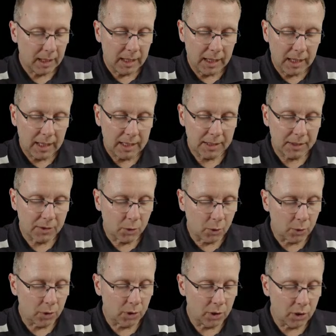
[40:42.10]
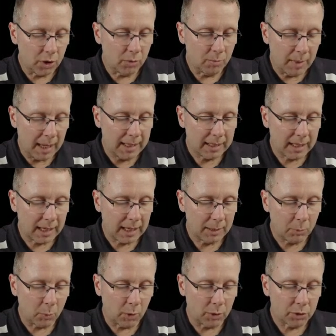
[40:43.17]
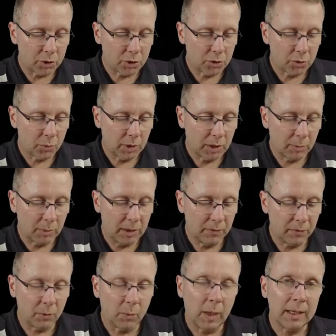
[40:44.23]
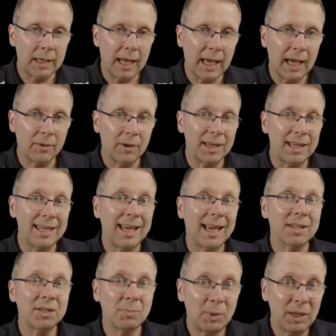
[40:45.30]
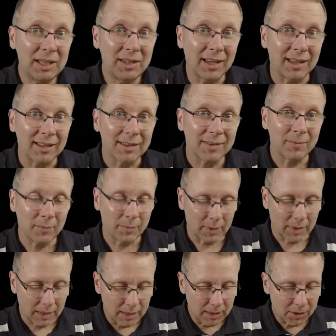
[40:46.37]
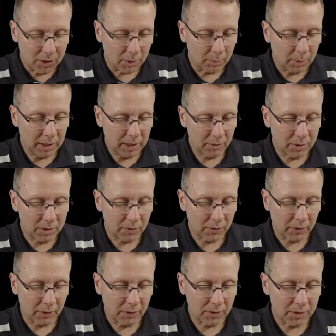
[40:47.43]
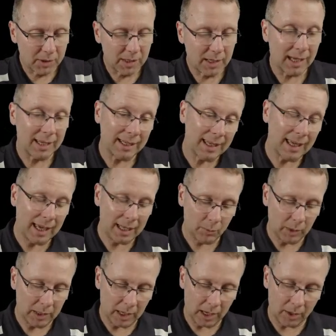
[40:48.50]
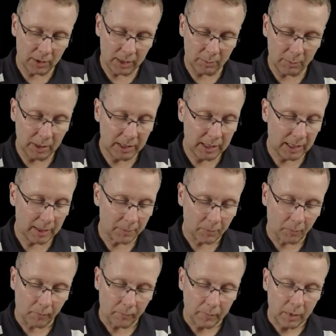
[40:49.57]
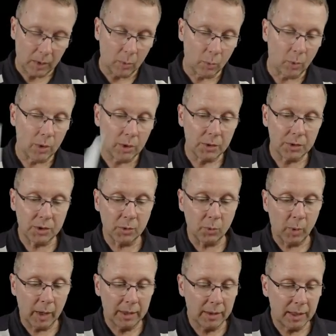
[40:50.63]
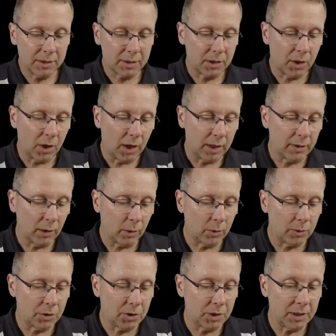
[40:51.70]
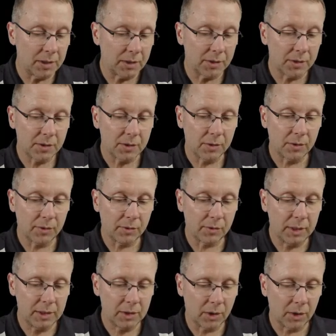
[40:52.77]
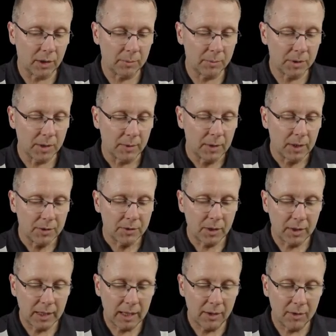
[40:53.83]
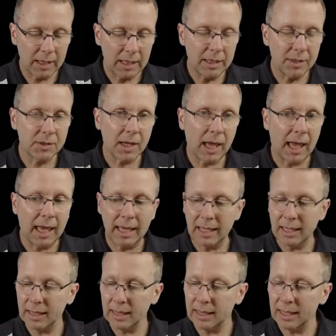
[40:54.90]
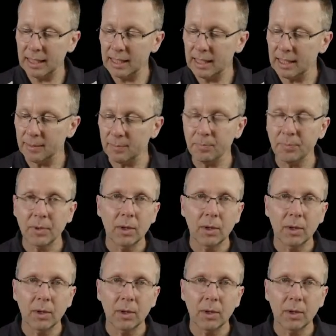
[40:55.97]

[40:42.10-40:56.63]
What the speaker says: he says, "Couldn't you men keep watch with me for 1 hour?" he asked Peter. So Peter is a focus here. And again, we know that Peter was the one that denied the Lord Jesus 3 times. So there is a theme